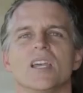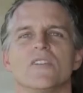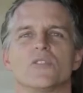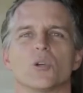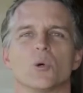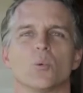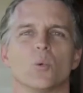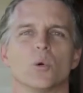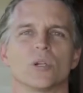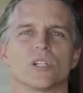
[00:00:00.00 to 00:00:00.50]
If
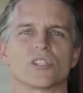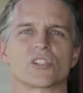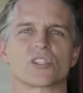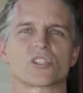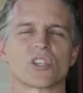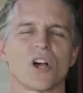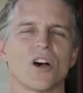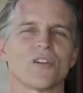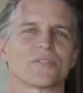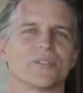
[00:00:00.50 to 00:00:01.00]
your wood is
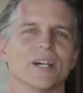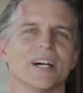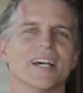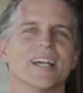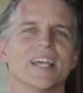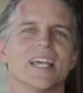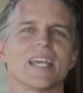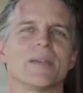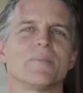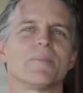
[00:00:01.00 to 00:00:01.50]
softer,
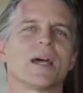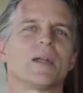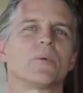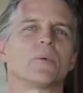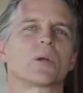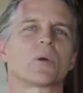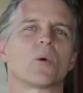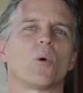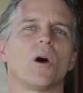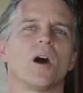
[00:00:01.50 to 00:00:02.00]
it may
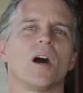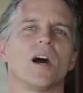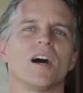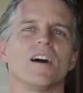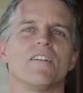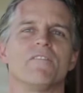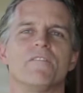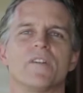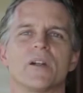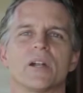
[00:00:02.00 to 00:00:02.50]

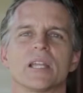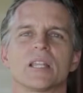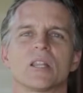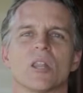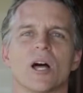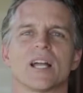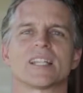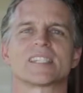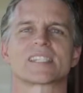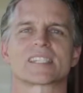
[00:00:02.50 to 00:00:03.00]
require a very
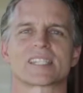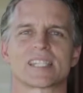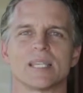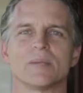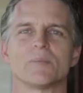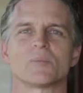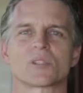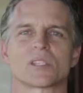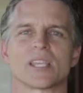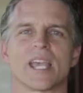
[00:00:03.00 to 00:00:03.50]
light
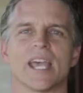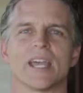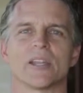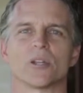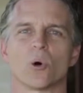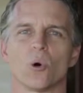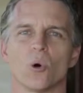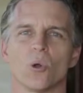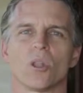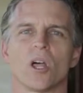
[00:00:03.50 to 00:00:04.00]
skim
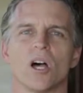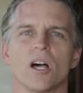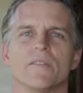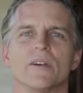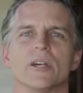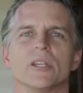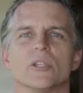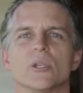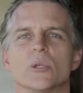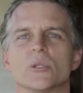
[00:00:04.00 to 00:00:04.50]
sand all
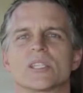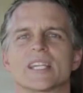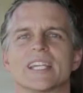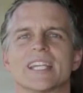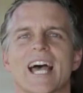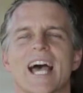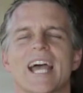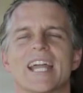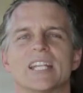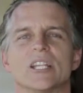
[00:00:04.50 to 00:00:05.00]
over using
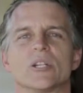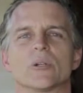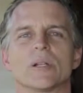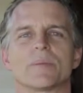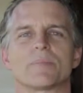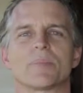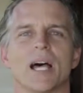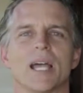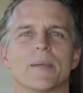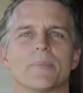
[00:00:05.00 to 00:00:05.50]
an 80
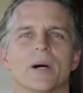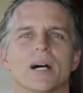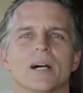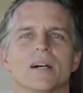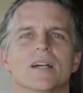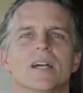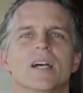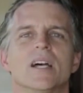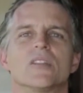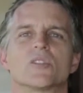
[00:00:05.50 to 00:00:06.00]
grit paper
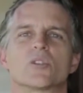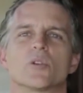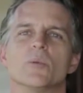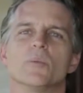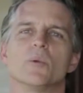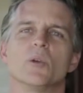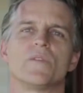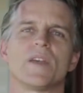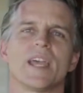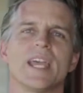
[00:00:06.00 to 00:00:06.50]
to
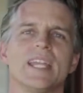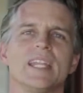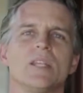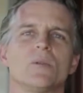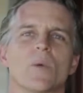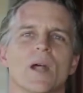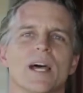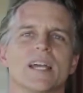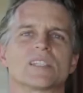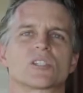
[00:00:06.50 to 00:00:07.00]
remove any
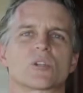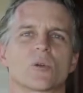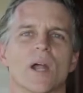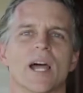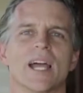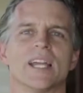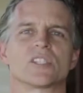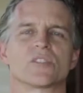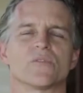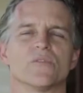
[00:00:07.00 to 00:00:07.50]
raised
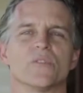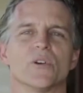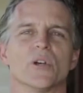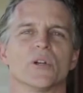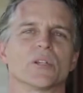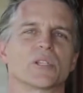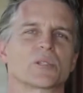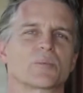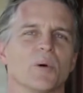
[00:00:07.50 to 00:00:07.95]
grains and furry